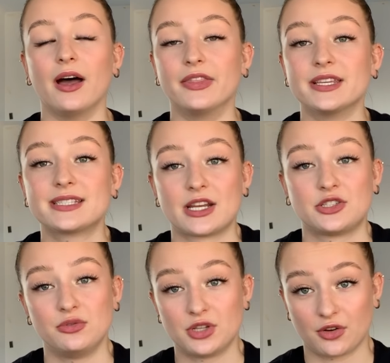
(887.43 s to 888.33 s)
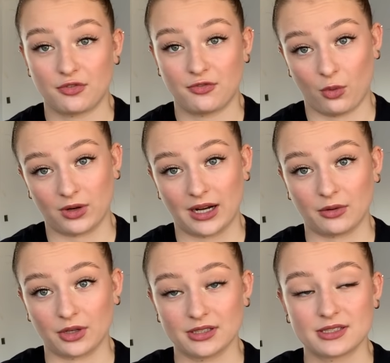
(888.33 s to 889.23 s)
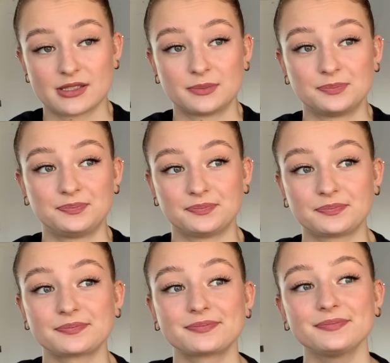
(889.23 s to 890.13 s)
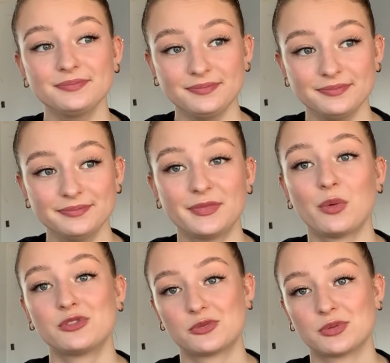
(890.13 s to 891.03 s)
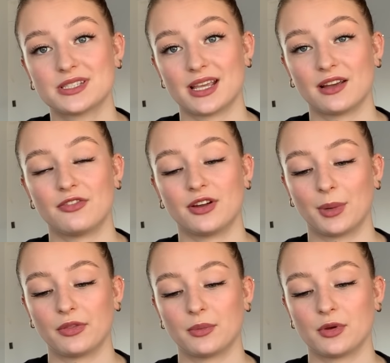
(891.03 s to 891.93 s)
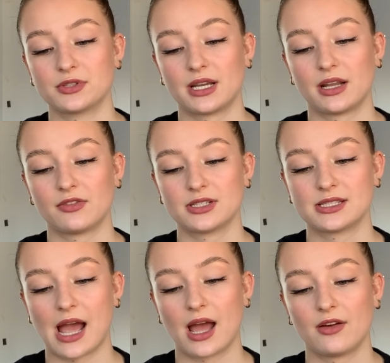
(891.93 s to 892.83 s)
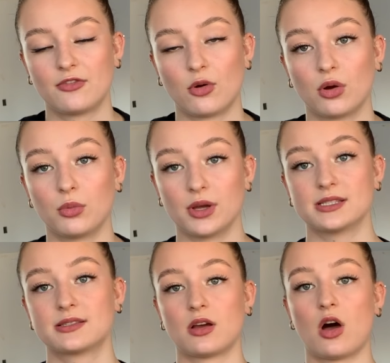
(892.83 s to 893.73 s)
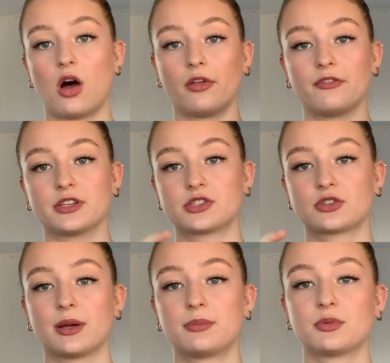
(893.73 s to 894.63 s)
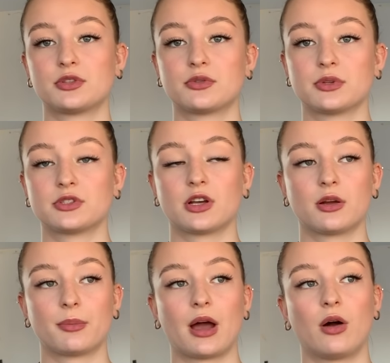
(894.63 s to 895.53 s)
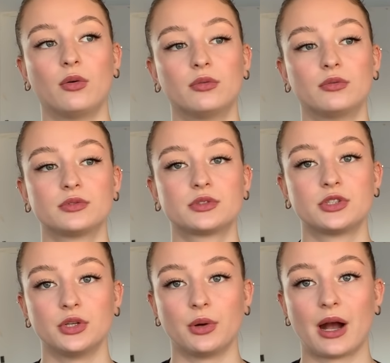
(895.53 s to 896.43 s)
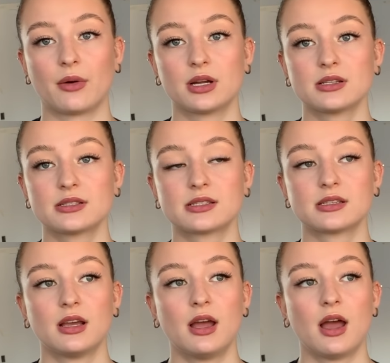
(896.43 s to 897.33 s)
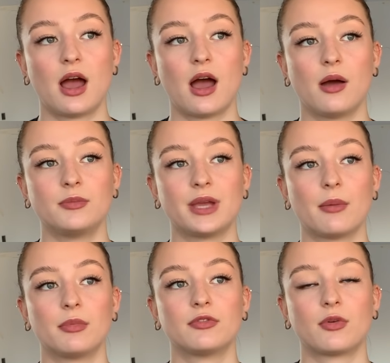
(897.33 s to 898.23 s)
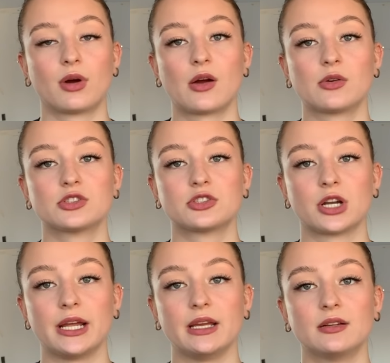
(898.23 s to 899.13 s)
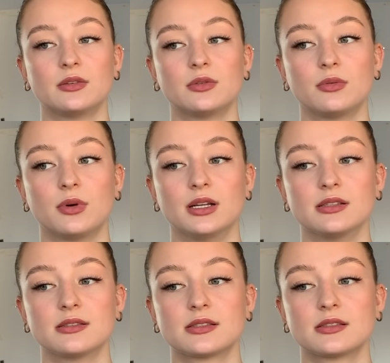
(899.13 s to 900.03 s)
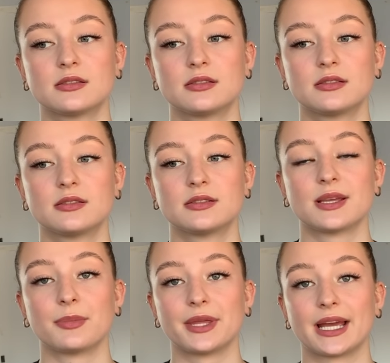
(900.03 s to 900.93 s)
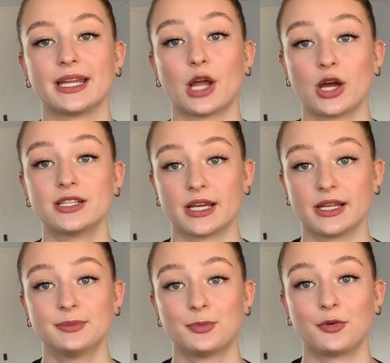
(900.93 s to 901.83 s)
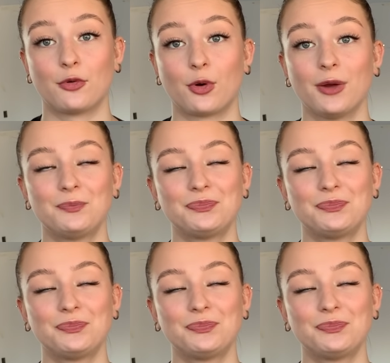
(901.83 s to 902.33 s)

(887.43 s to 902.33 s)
this tattoo took 4 hours, which was like a fair amount. The most I'd ever sat for was all of the script, which took about 2 hours. Yeah, but 4 hours straight was something I had not done before.